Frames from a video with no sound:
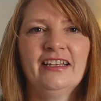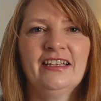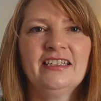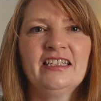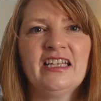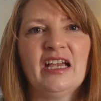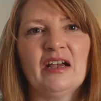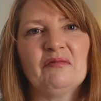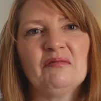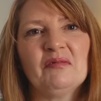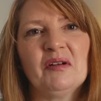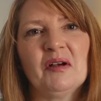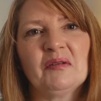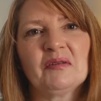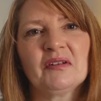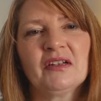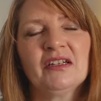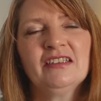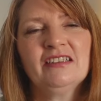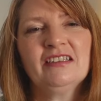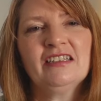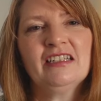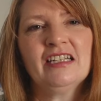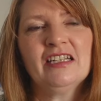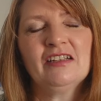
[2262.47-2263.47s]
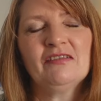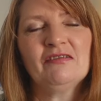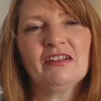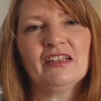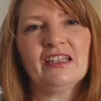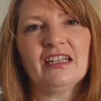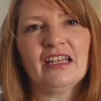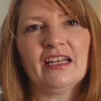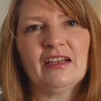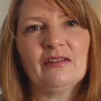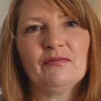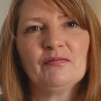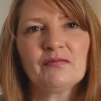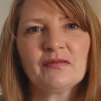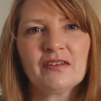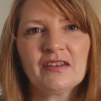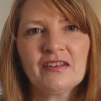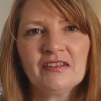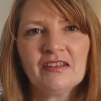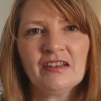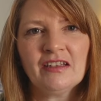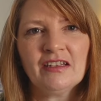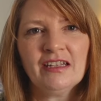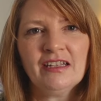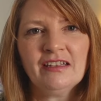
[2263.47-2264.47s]
Yeah, I'm going to leave it there.
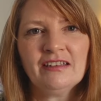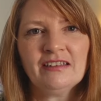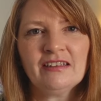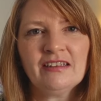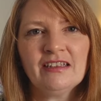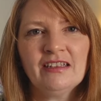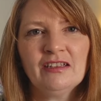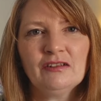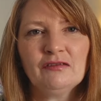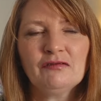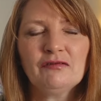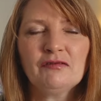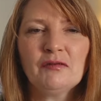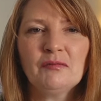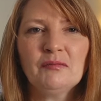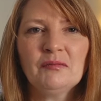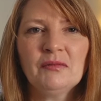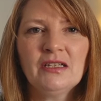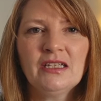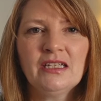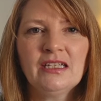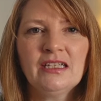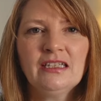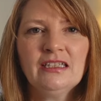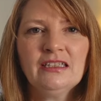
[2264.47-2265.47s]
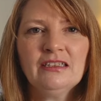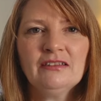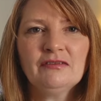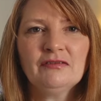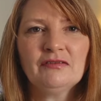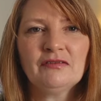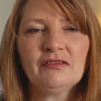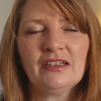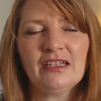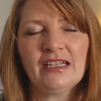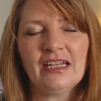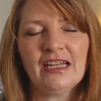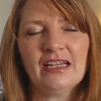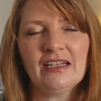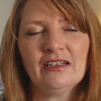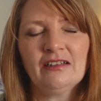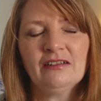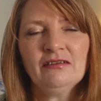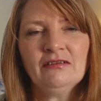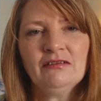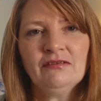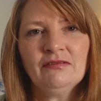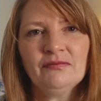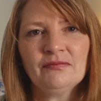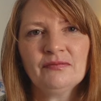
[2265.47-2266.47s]
So that's it from me for
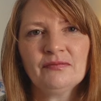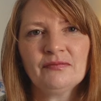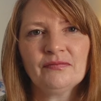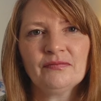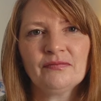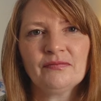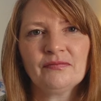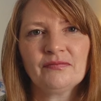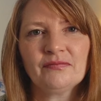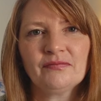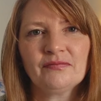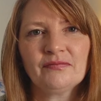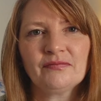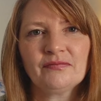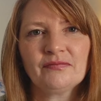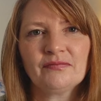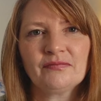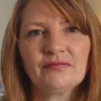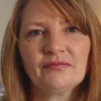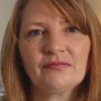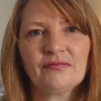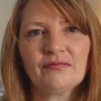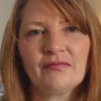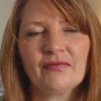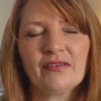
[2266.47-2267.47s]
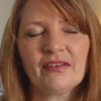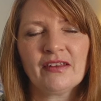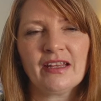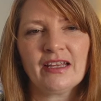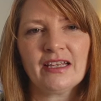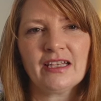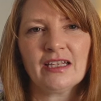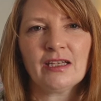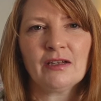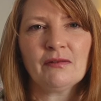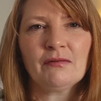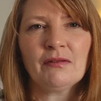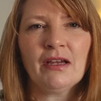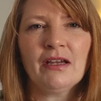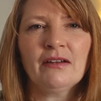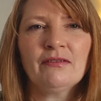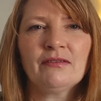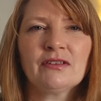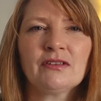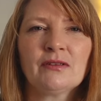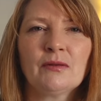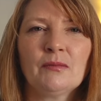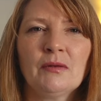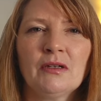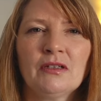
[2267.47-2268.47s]
now. Thank you
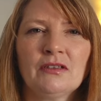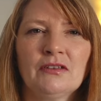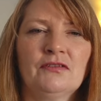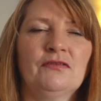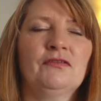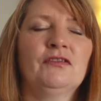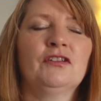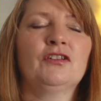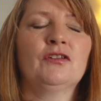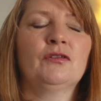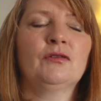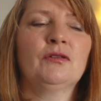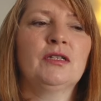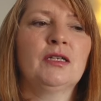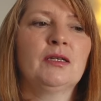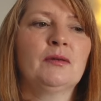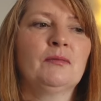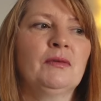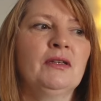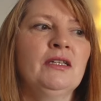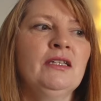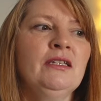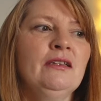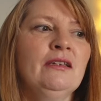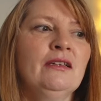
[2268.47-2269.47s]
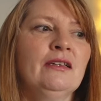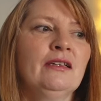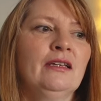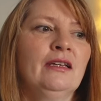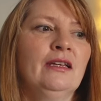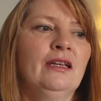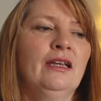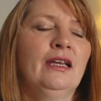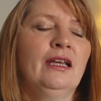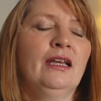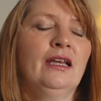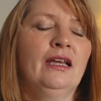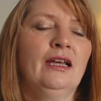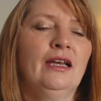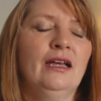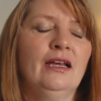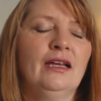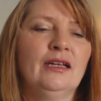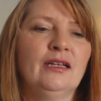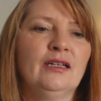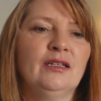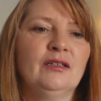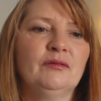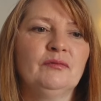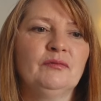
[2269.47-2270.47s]
ever so much for joining me.
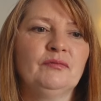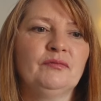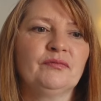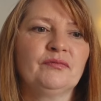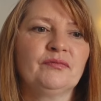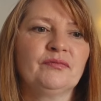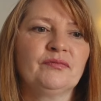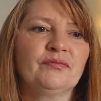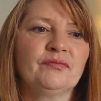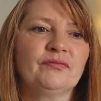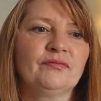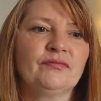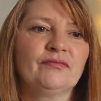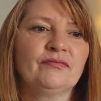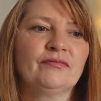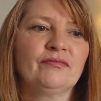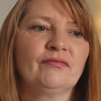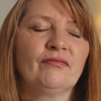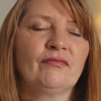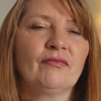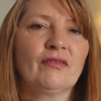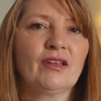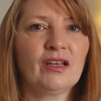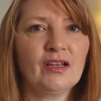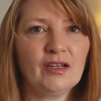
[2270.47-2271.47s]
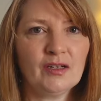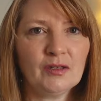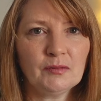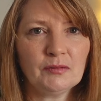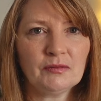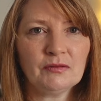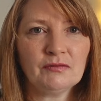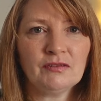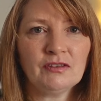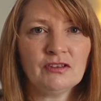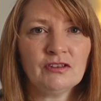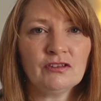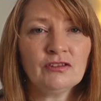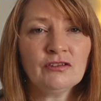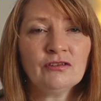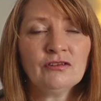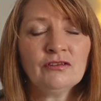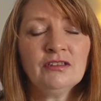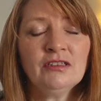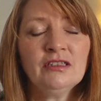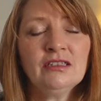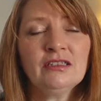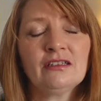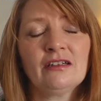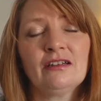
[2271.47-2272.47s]
I hope you've
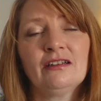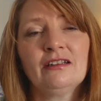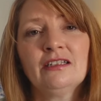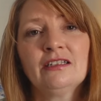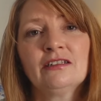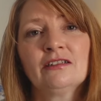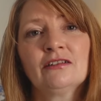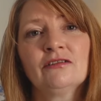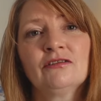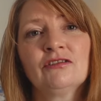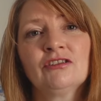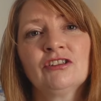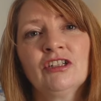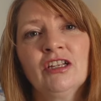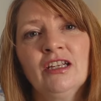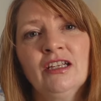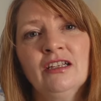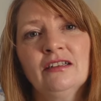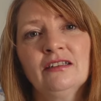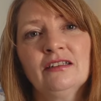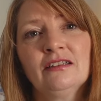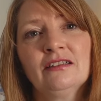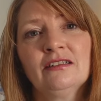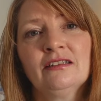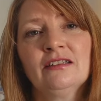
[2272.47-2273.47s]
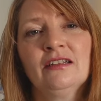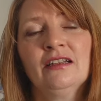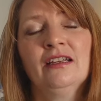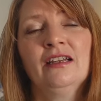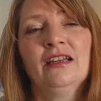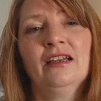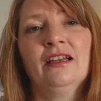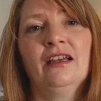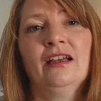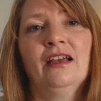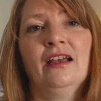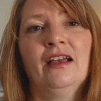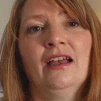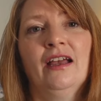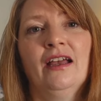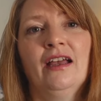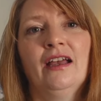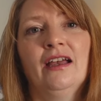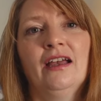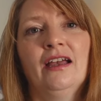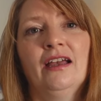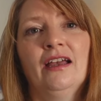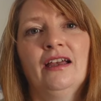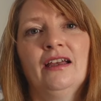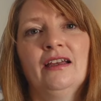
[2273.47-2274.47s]
enjoyed our little chat,
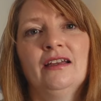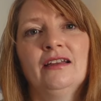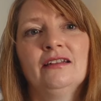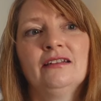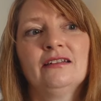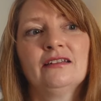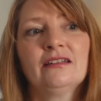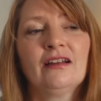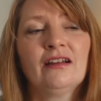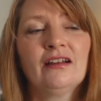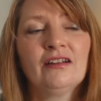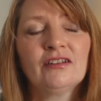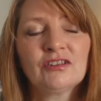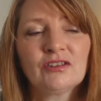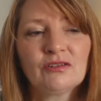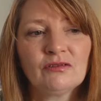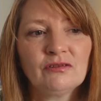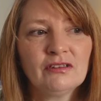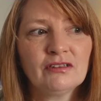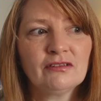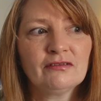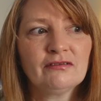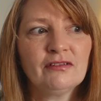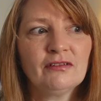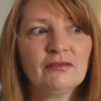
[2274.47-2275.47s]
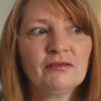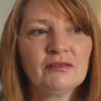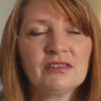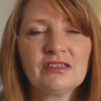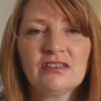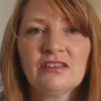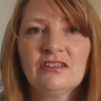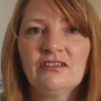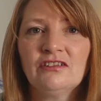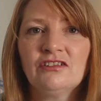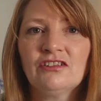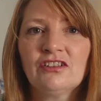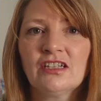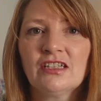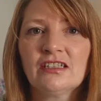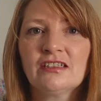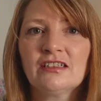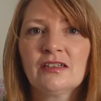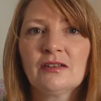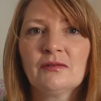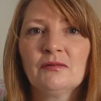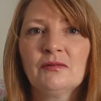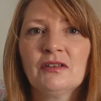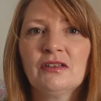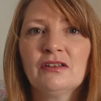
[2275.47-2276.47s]
and I shall look forward to
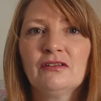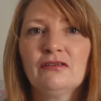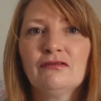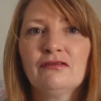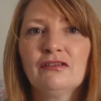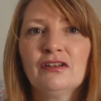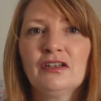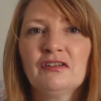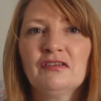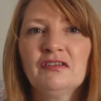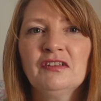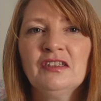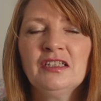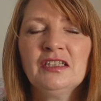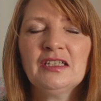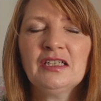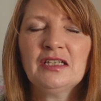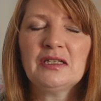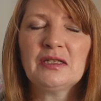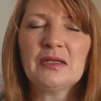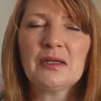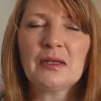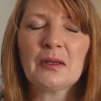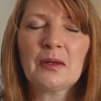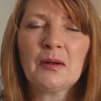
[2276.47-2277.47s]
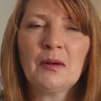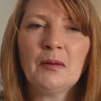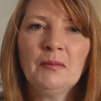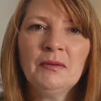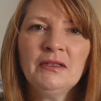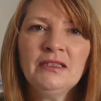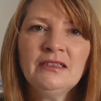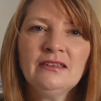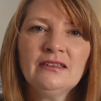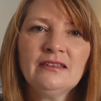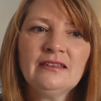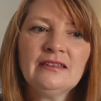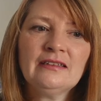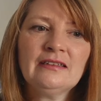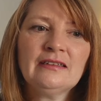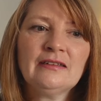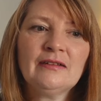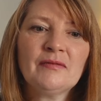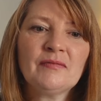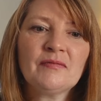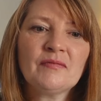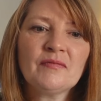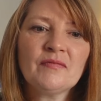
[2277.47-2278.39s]
chatting with you further in the comments.